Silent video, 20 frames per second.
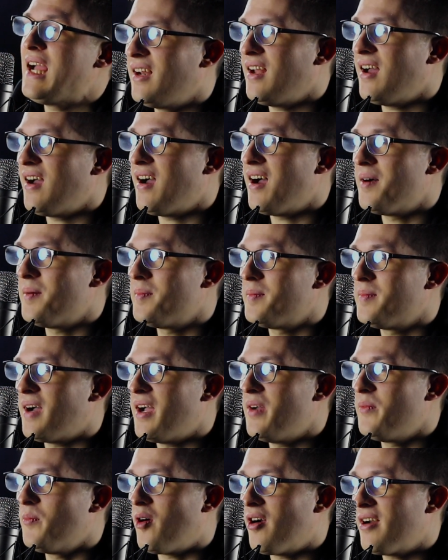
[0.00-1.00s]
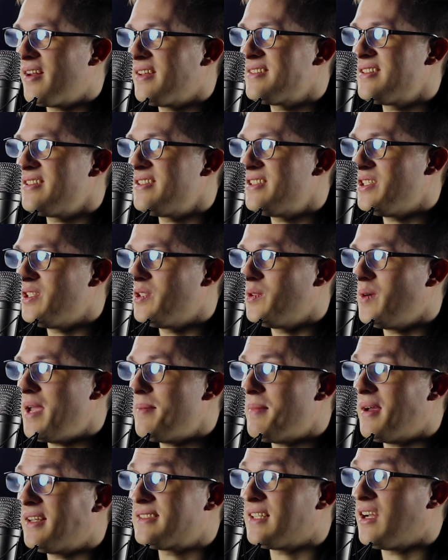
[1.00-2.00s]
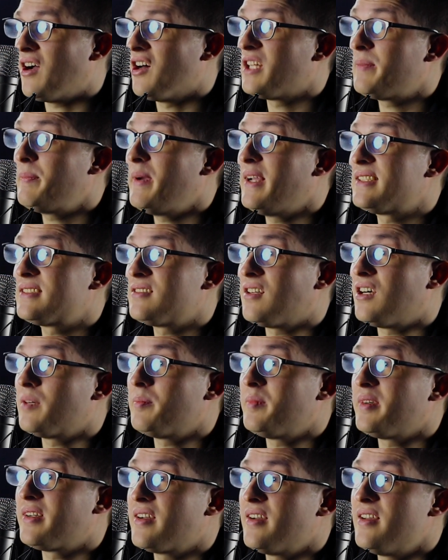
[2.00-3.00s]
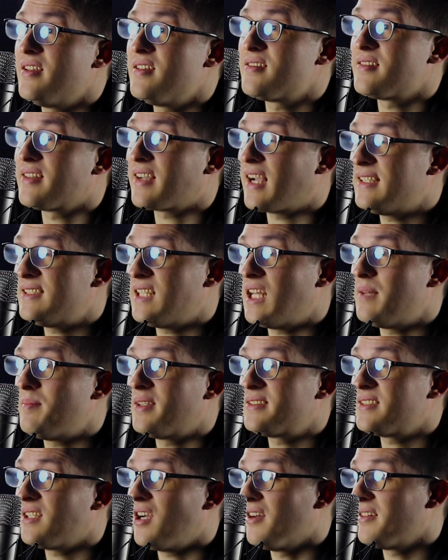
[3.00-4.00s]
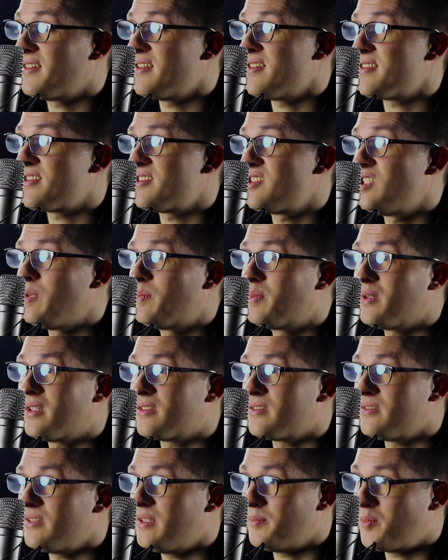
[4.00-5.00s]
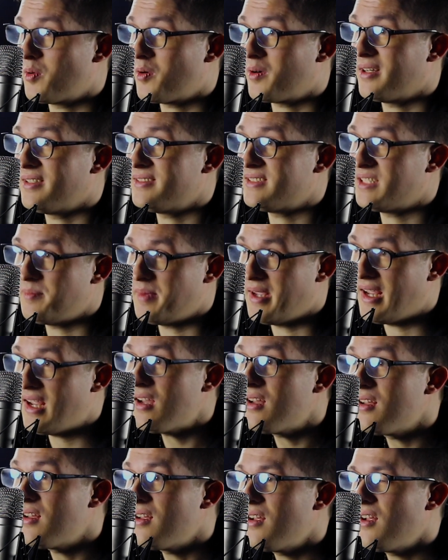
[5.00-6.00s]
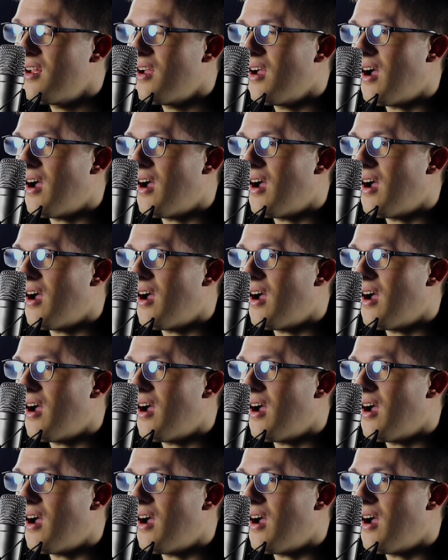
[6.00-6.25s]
But I wanted to do a mental health based song because, like I said, mental health is super important to me.